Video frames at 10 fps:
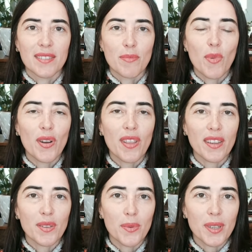more
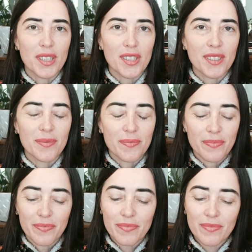than you wish,
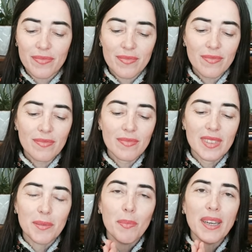
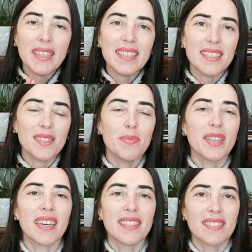please be
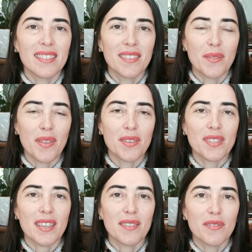kind with
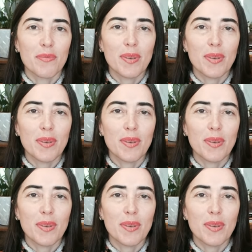yourself.